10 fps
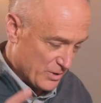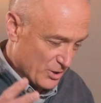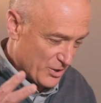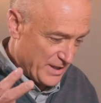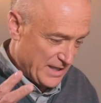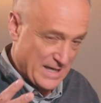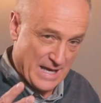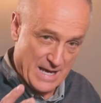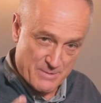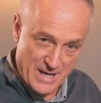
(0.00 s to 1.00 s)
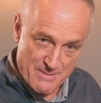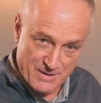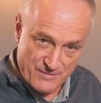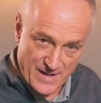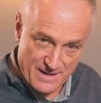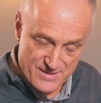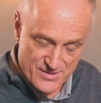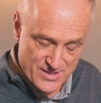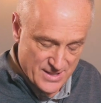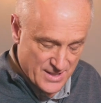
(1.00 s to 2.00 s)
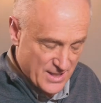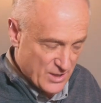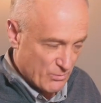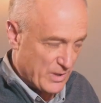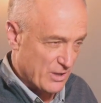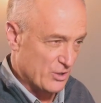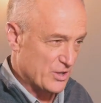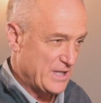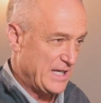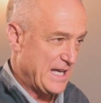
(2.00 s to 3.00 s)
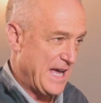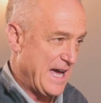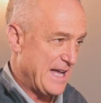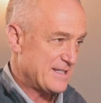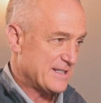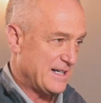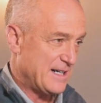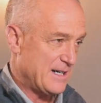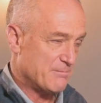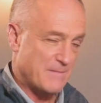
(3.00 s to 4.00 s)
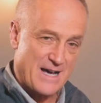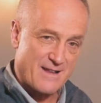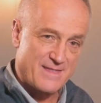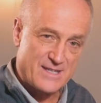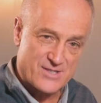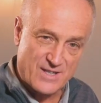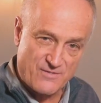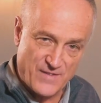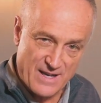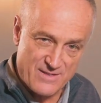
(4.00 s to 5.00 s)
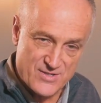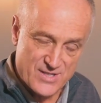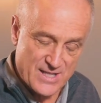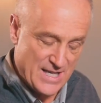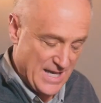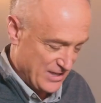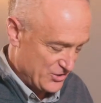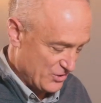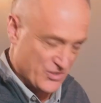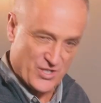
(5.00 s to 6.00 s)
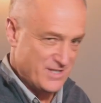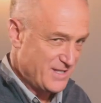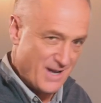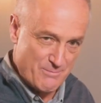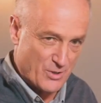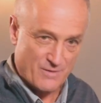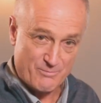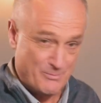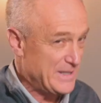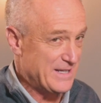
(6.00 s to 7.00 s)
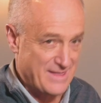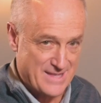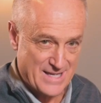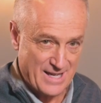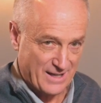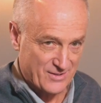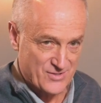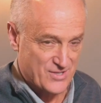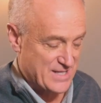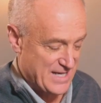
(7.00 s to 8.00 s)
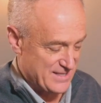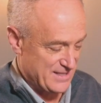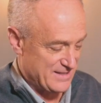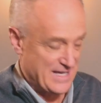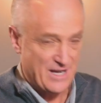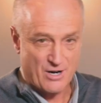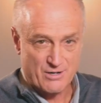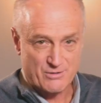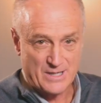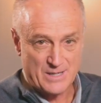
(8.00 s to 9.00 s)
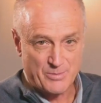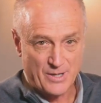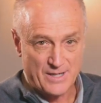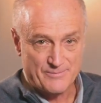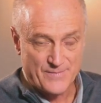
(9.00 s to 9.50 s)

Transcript: looking at Abrahamic faiths, we are looking at monotheistic faiths, and so there's a number of big things that are agreed upon.